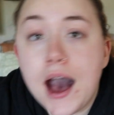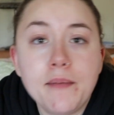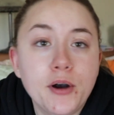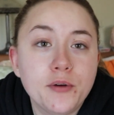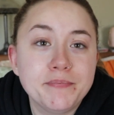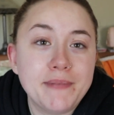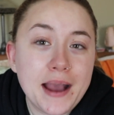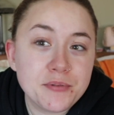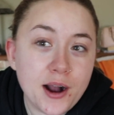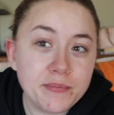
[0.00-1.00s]
about my
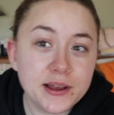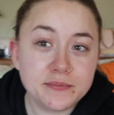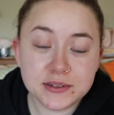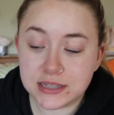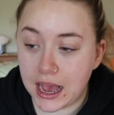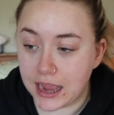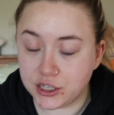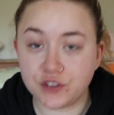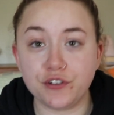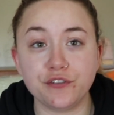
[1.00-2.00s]
problems. I
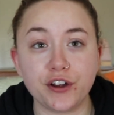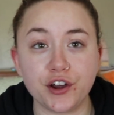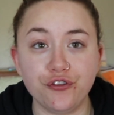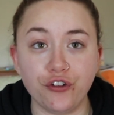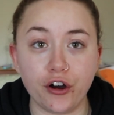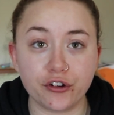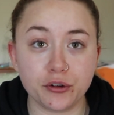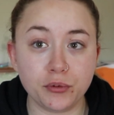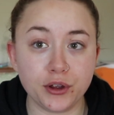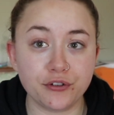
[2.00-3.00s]
just feel very
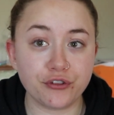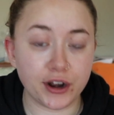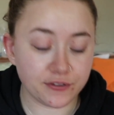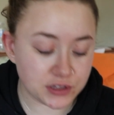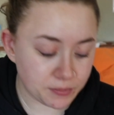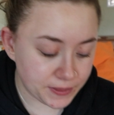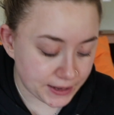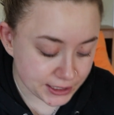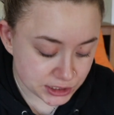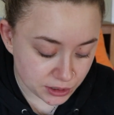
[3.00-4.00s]
vulnerable in front of someone that
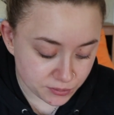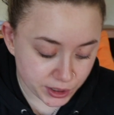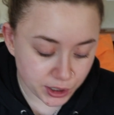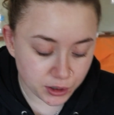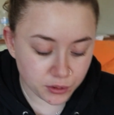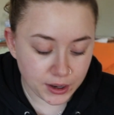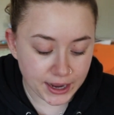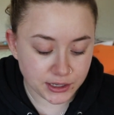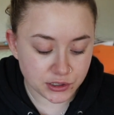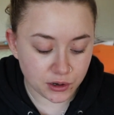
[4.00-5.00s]
I don't know.
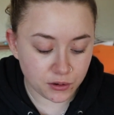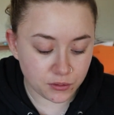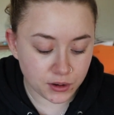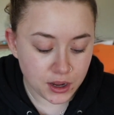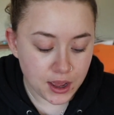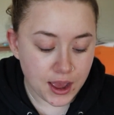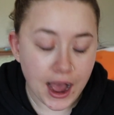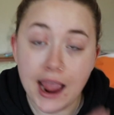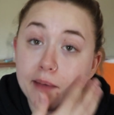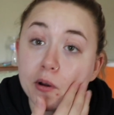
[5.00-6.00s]
I
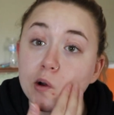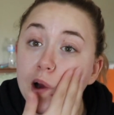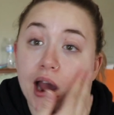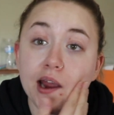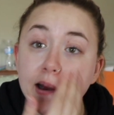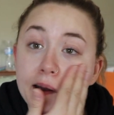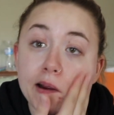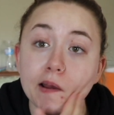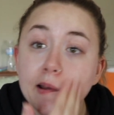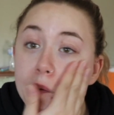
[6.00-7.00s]
am a
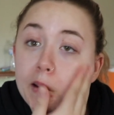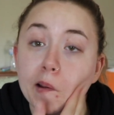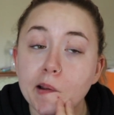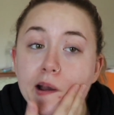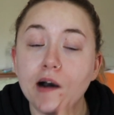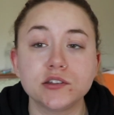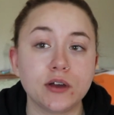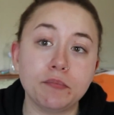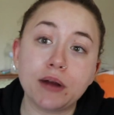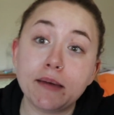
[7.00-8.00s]
crier. Also,
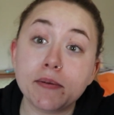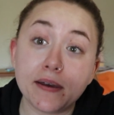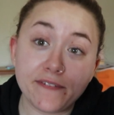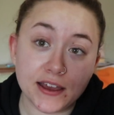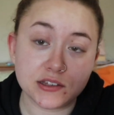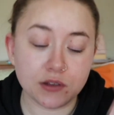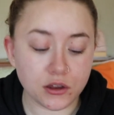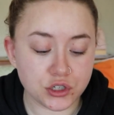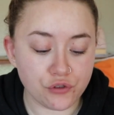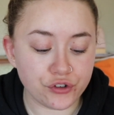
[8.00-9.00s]
I'm priming my face.
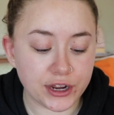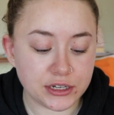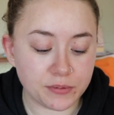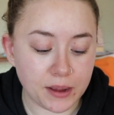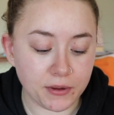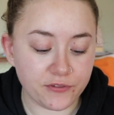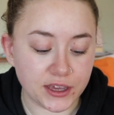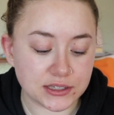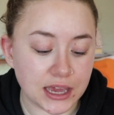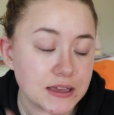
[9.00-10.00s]
Don't forget to prime your
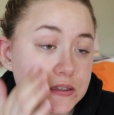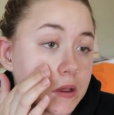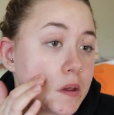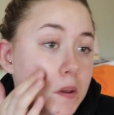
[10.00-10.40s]
face, guys.